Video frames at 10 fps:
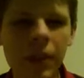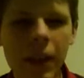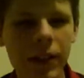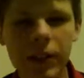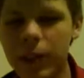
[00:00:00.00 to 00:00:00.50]

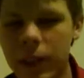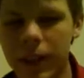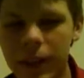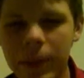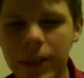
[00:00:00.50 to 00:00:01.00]
Constantly trying
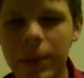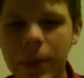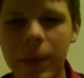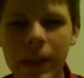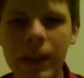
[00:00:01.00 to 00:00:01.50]
to convince
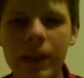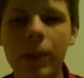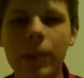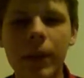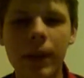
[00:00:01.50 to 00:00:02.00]
people that I
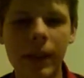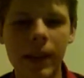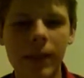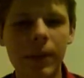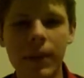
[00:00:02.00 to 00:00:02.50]
know to play the
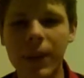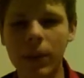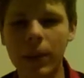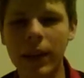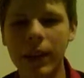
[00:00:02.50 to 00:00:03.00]
game if they've
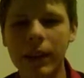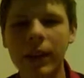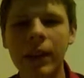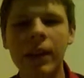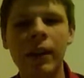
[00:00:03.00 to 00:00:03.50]
never played it.
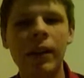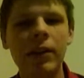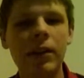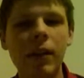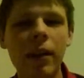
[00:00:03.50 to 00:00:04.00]

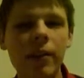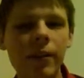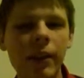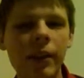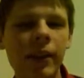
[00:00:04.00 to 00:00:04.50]
It's a lot of
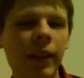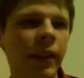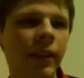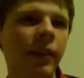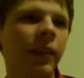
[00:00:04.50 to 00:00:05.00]
fun,
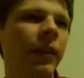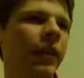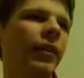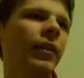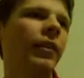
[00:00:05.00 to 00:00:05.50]
and
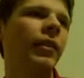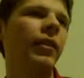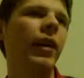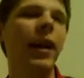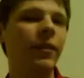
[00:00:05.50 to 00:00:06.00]

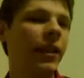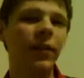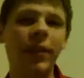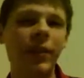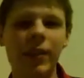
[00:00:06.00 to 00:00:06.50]
I've got
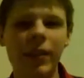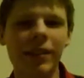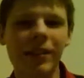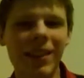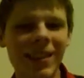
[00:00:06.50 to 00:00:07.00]
everything you need.
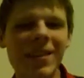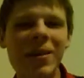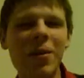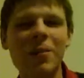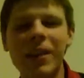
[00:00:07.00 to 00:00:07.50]

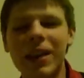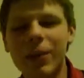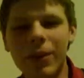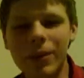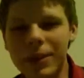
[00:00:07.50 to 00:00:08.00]
I
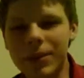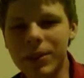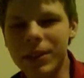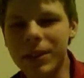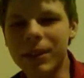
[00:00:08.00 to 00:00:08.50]
have all the
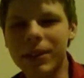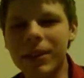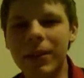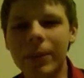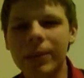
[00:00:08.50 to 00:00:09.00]
teams you need.
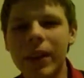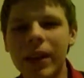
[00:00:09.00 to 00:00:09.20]
So,